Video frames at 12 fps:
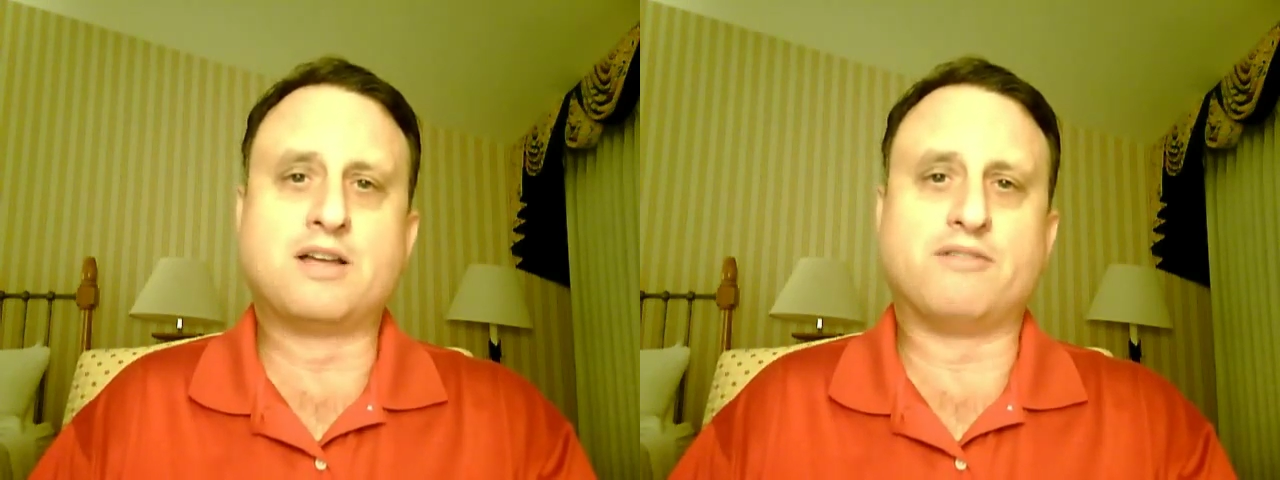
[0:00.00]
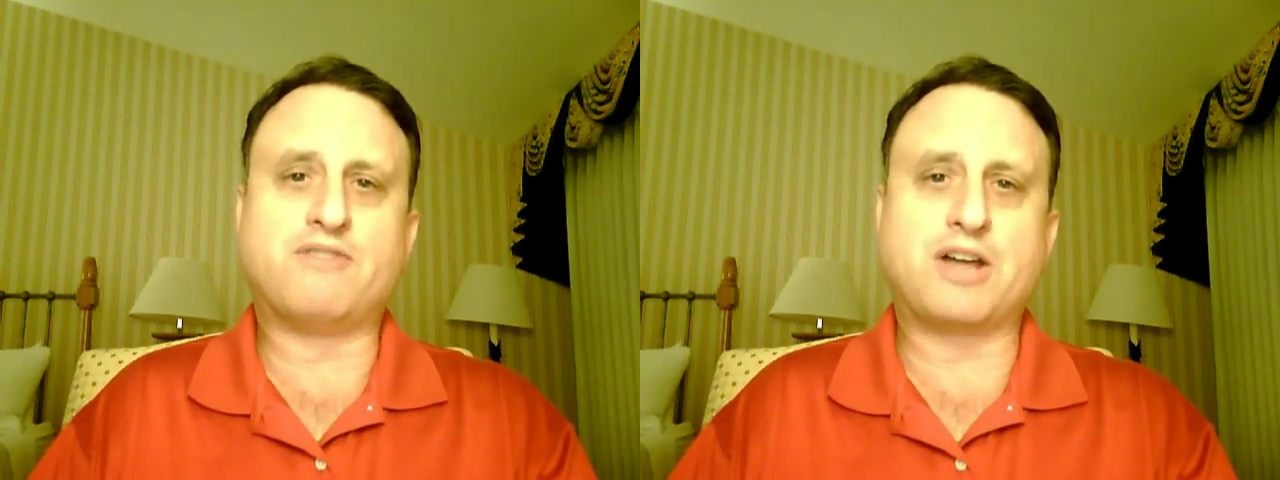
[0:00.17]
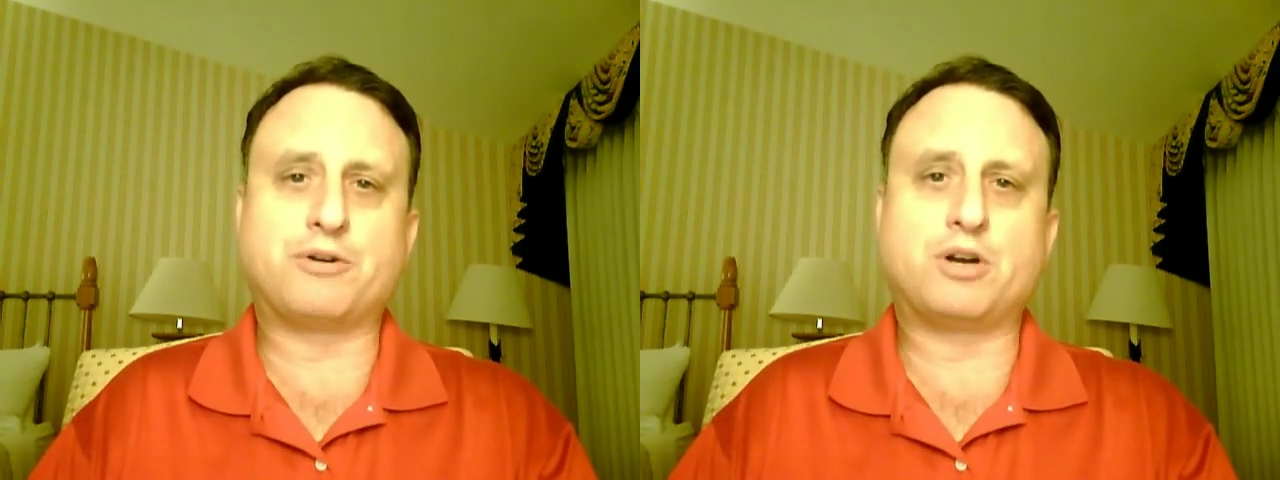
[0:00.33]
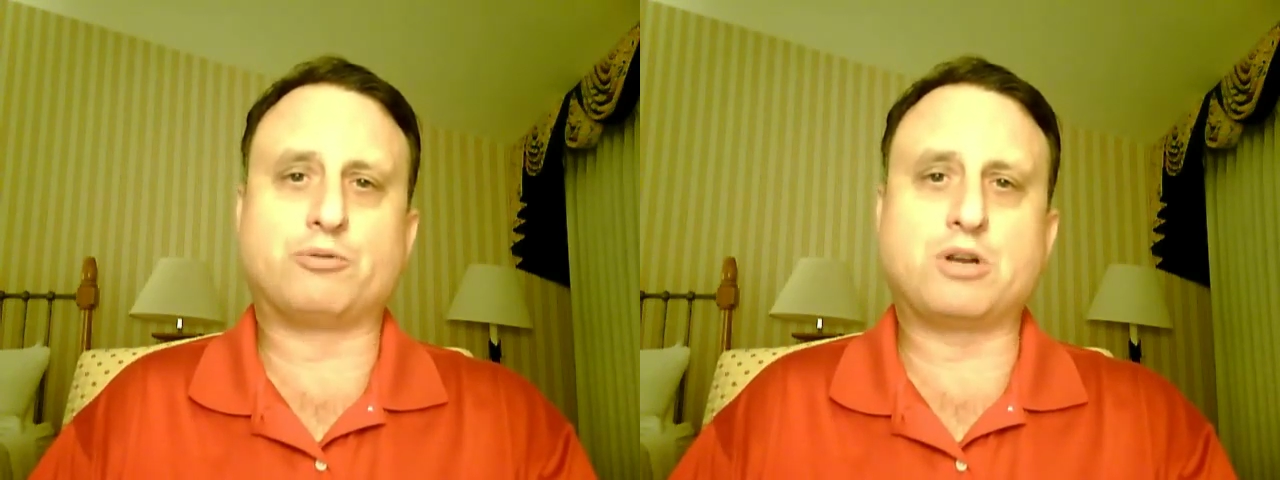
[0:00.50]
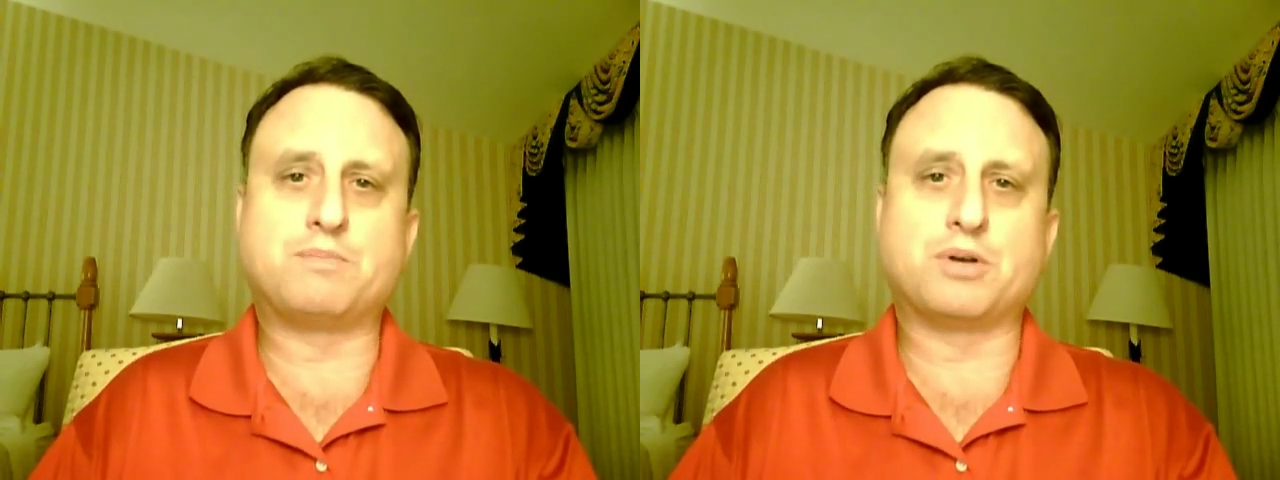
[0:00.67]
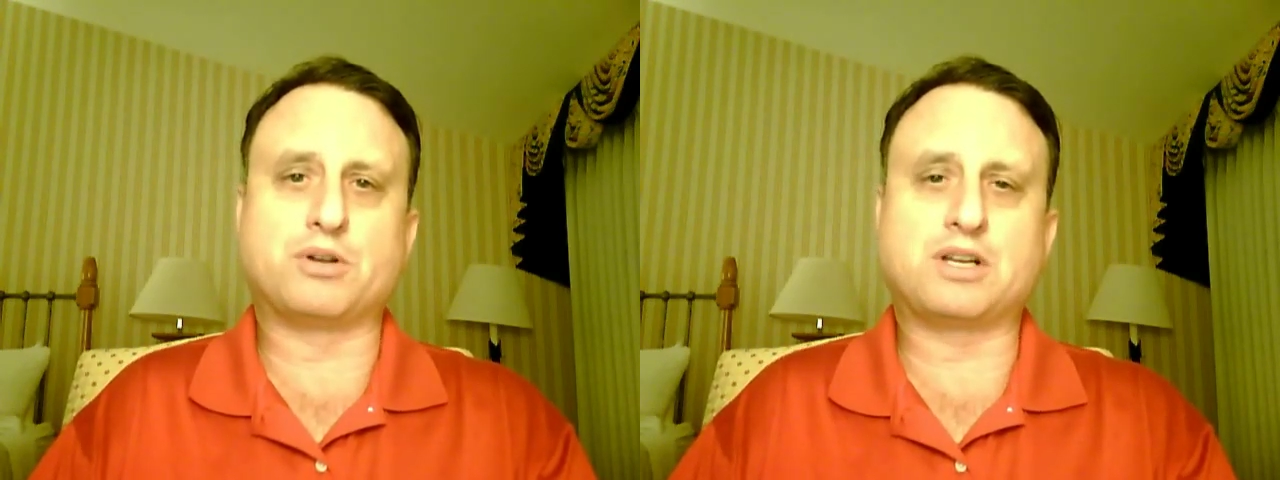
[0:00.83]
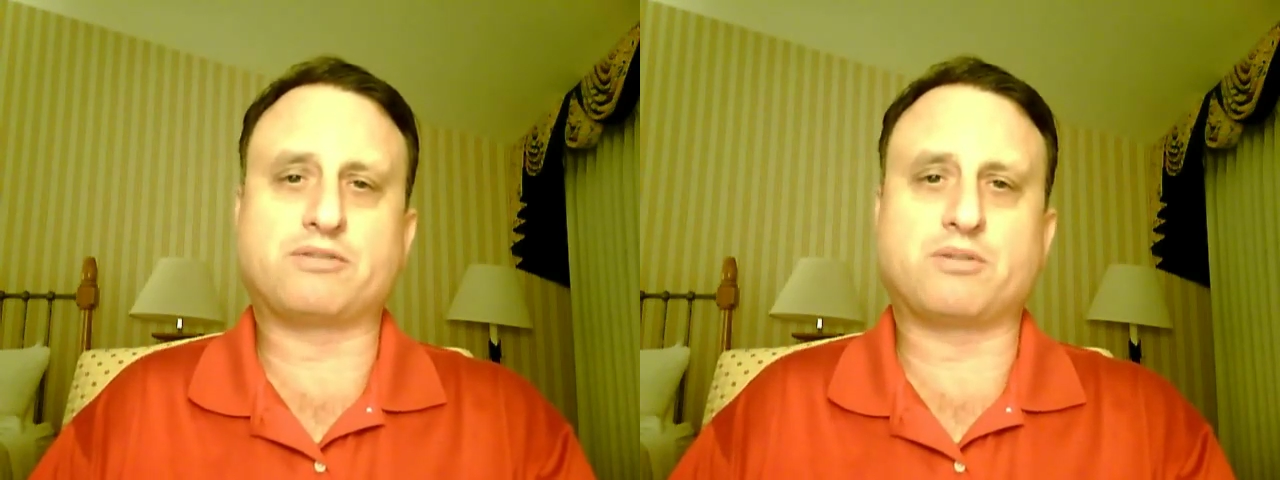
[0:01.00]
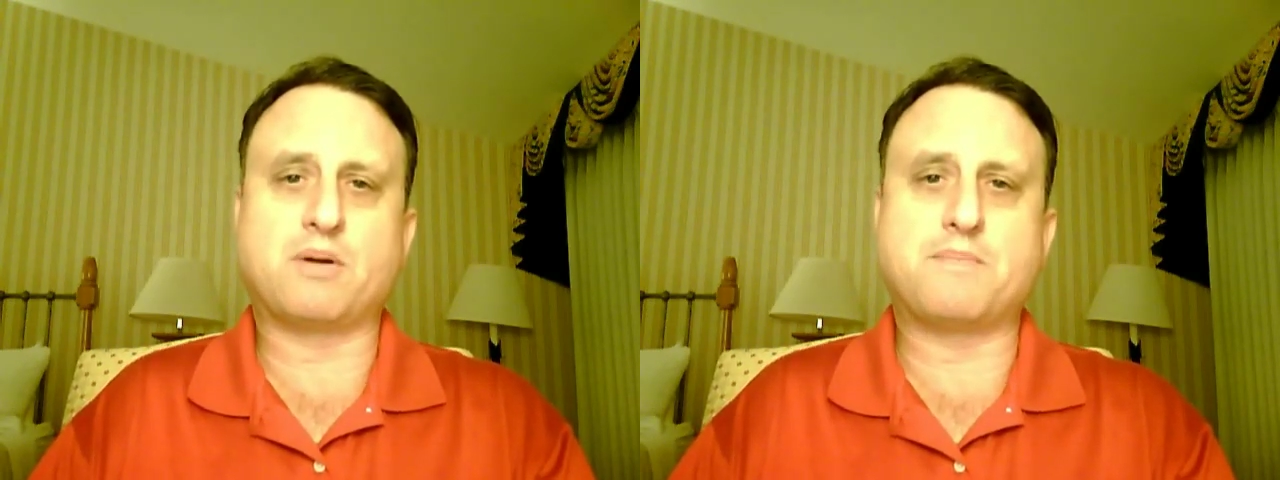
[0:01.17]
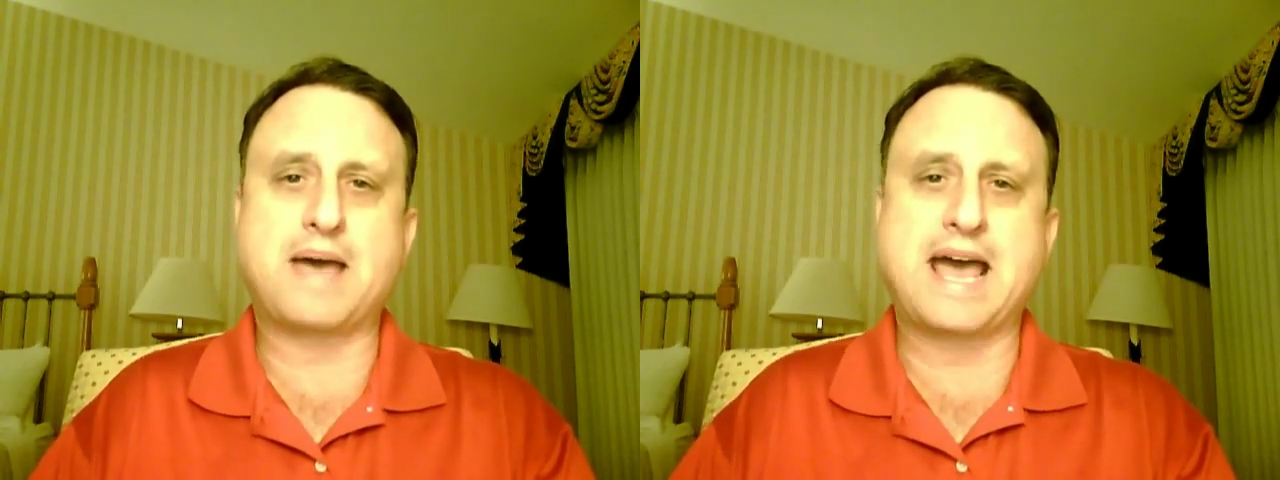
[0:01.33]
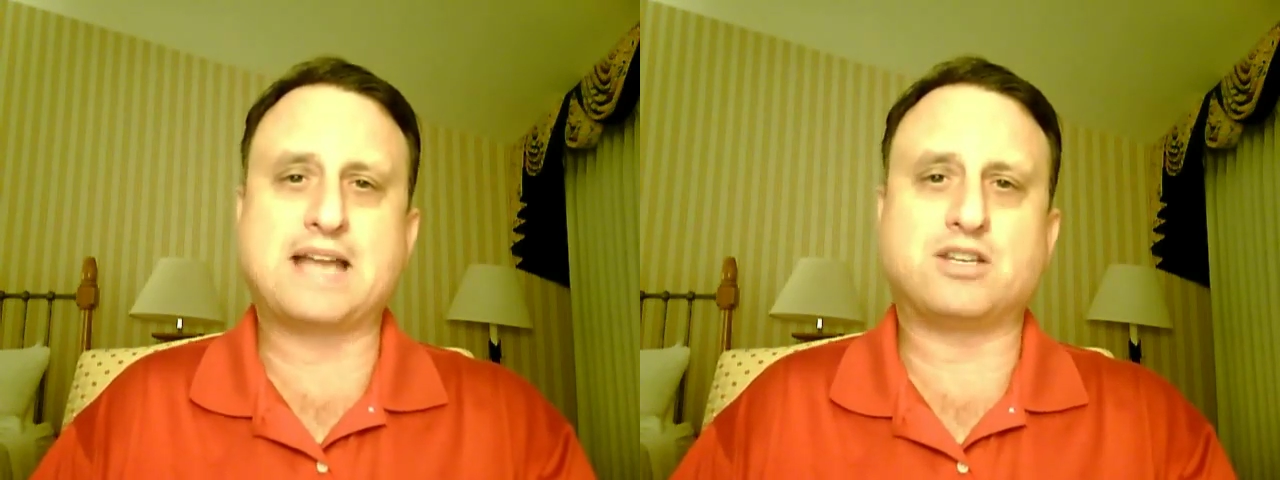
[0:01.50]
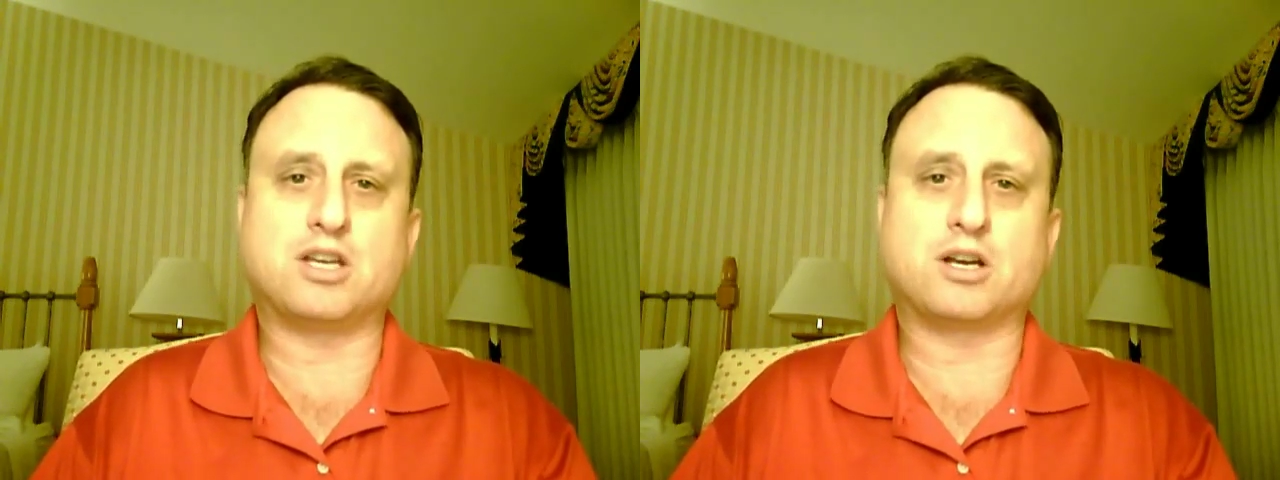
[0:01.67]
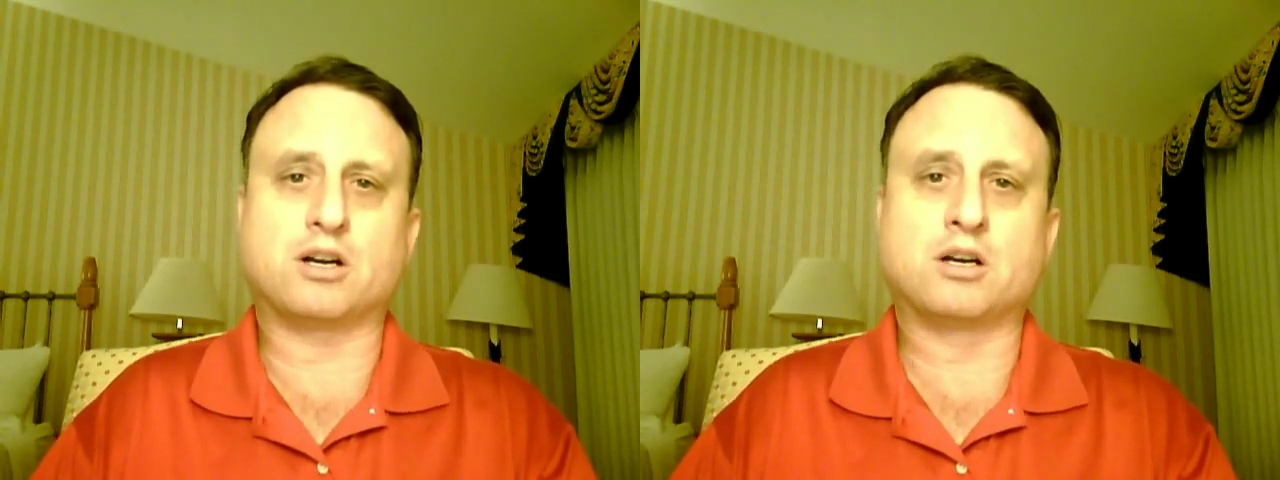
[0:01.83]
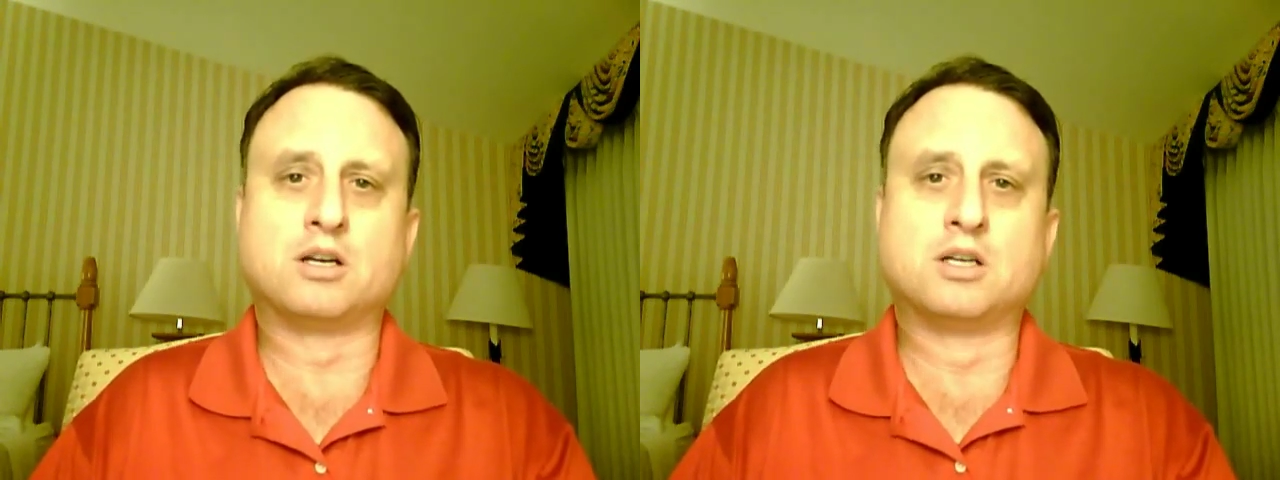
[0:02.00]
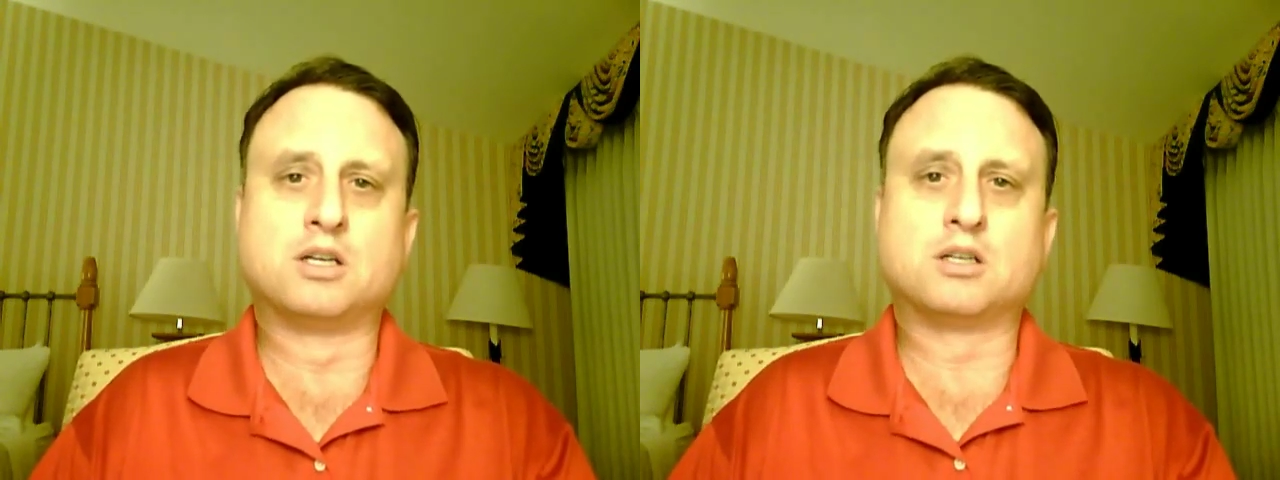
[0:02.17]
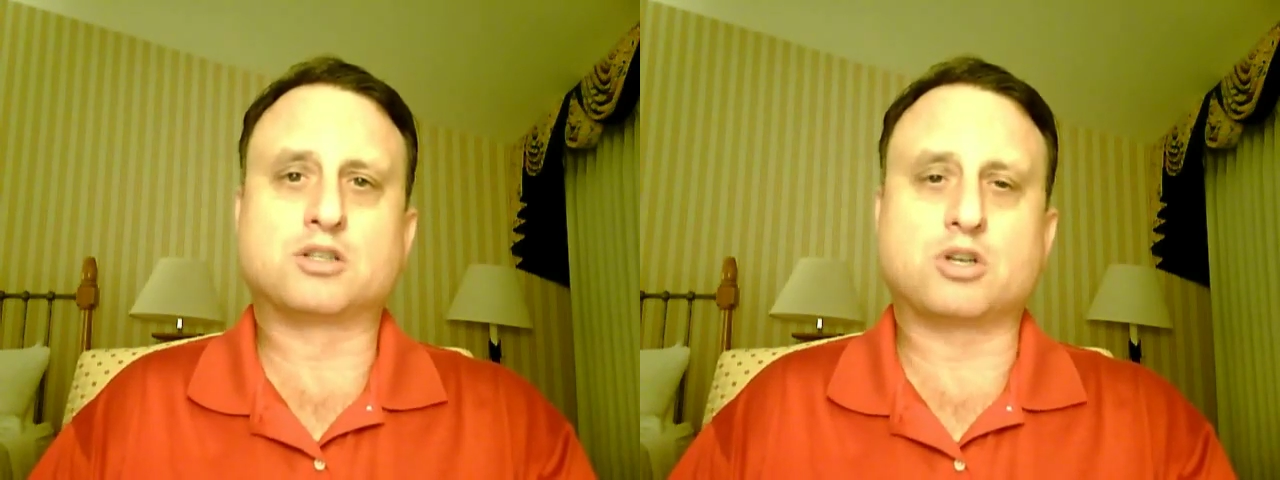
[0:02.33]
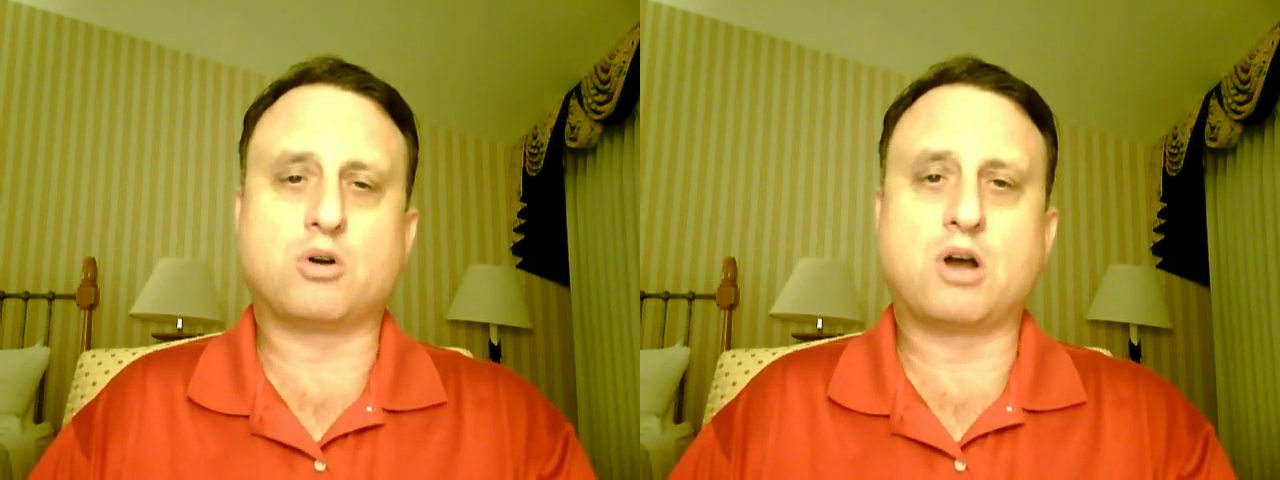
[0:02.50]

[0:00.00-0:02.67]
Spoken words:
veteran rebuilding from a bad year, so